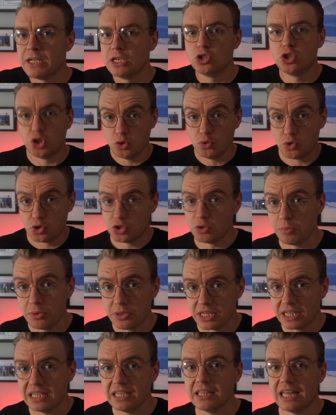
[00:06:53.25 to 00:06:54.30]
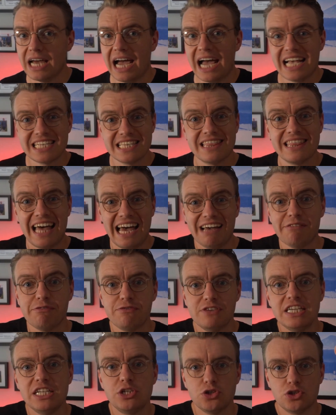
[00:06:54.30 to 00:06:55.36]
Choose something that has that
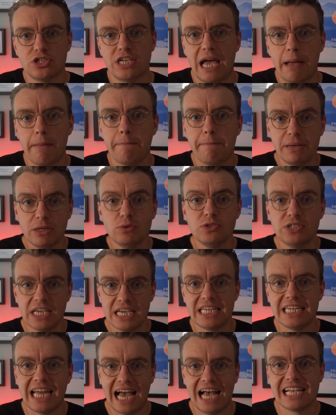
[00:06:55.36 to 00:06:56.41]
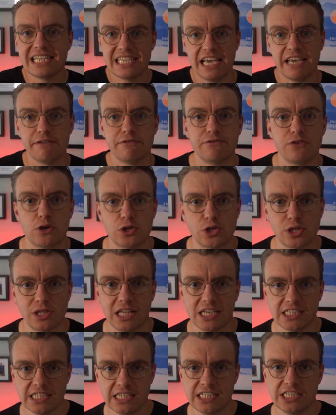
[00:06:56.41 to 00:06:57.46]
feature set built in as a
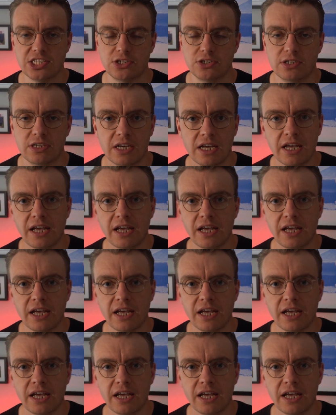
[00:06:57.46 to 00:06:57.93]
first-class citizen.